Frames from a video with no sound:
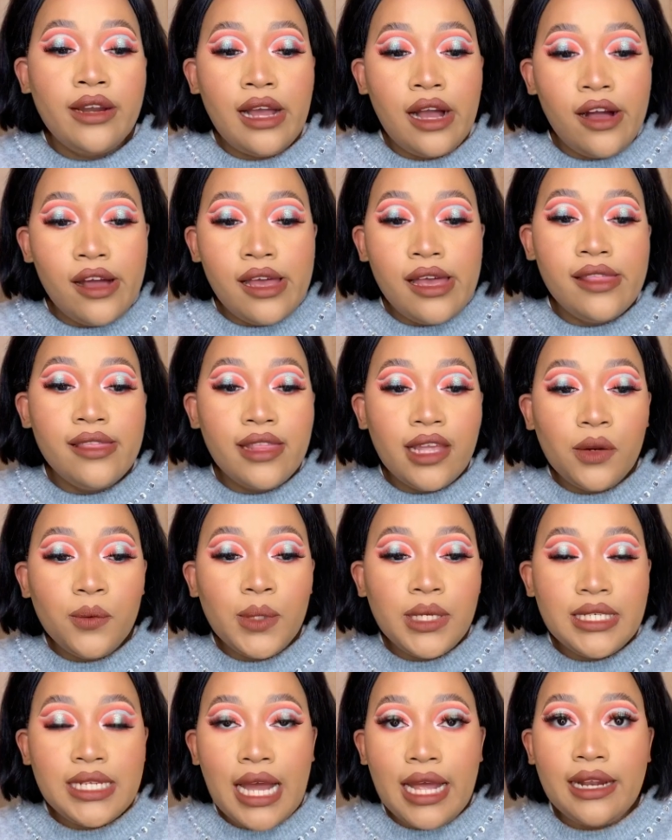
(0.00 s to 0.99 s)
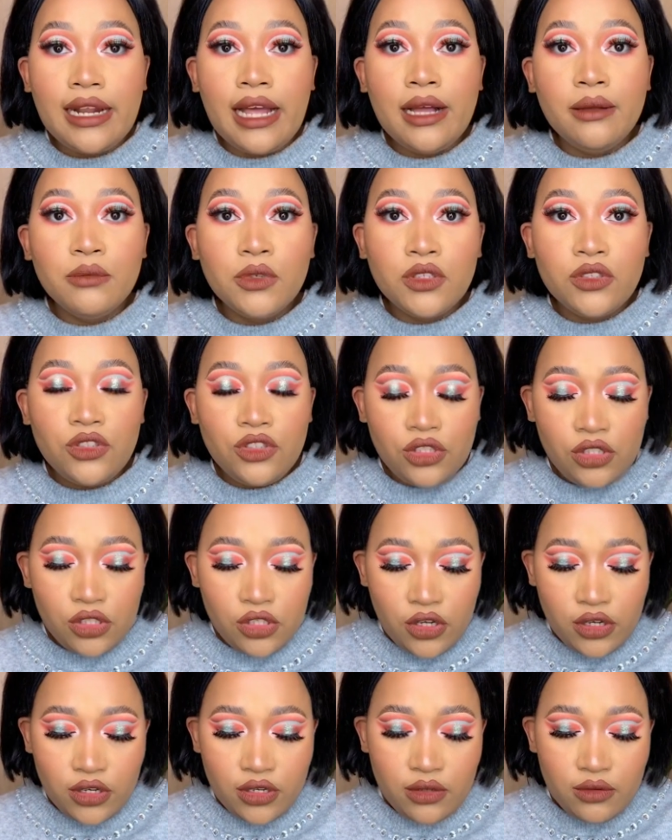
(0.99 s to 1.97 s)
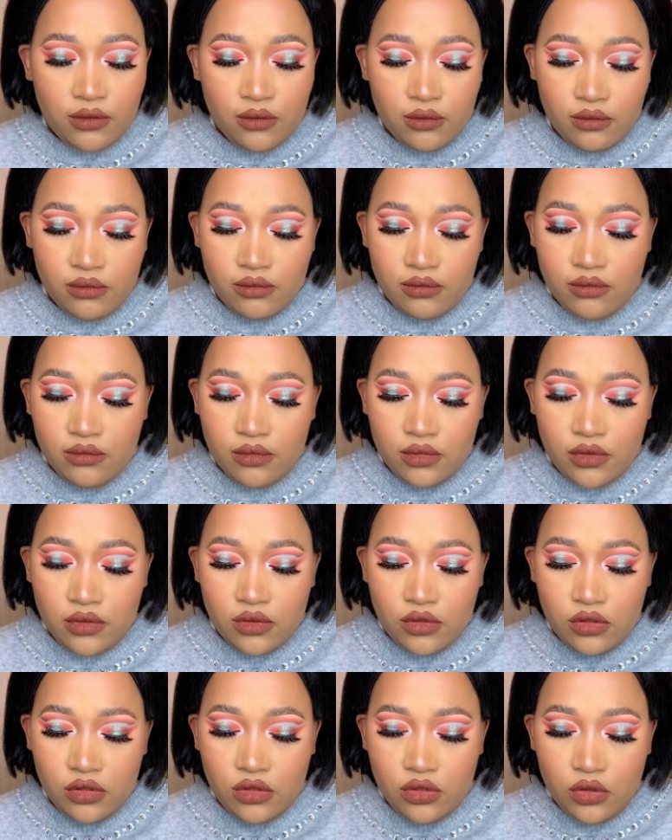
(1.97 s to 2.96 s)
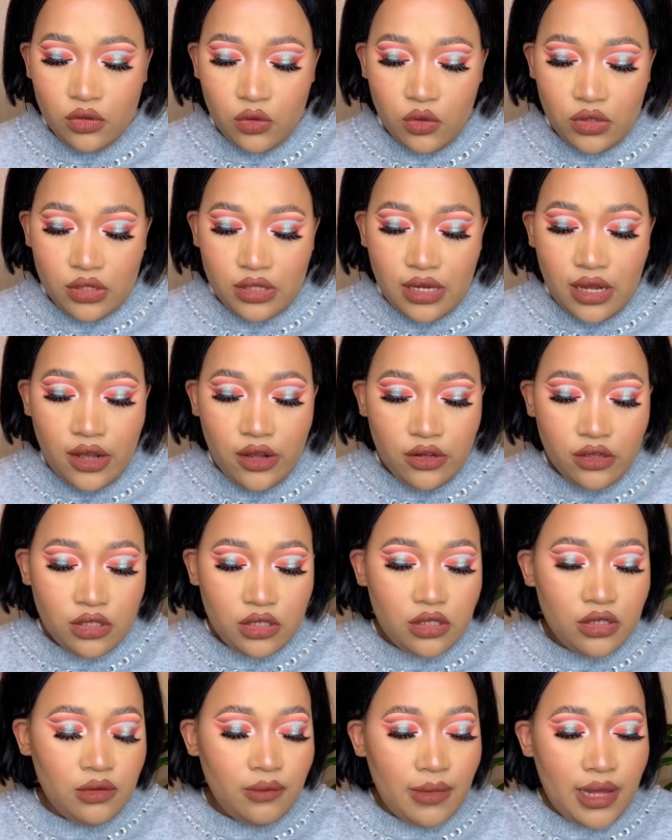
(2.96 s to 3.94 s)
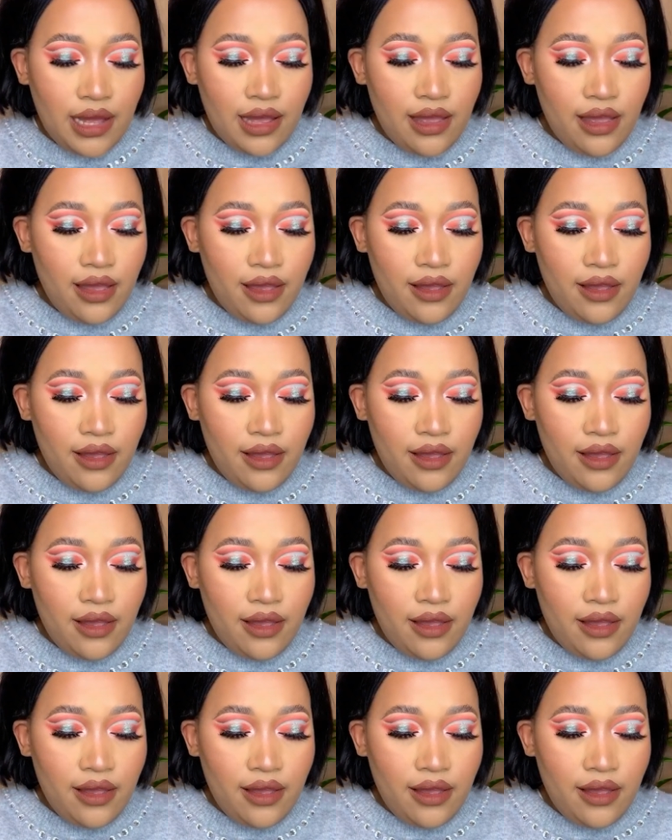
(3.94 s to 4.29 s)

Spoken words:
and then we're done. I'm just gonna sort out my